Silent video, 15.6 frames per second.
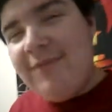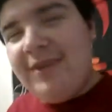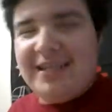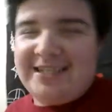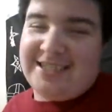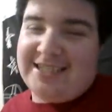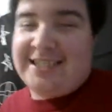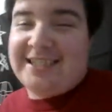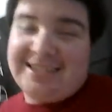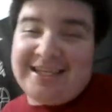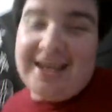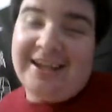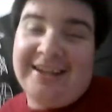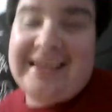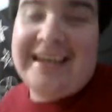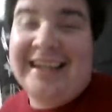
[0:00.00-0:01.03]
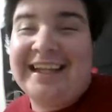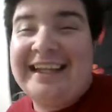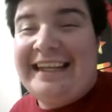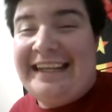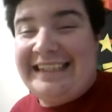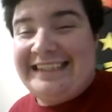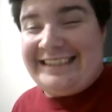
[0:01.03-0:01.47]
me just tell you a
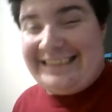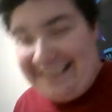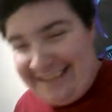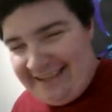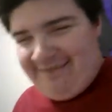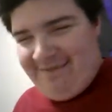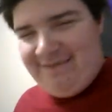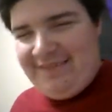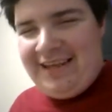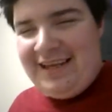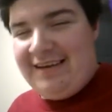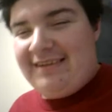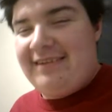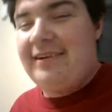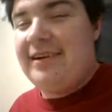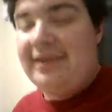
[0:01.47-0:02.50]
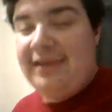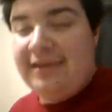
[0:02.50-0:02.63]
little something here.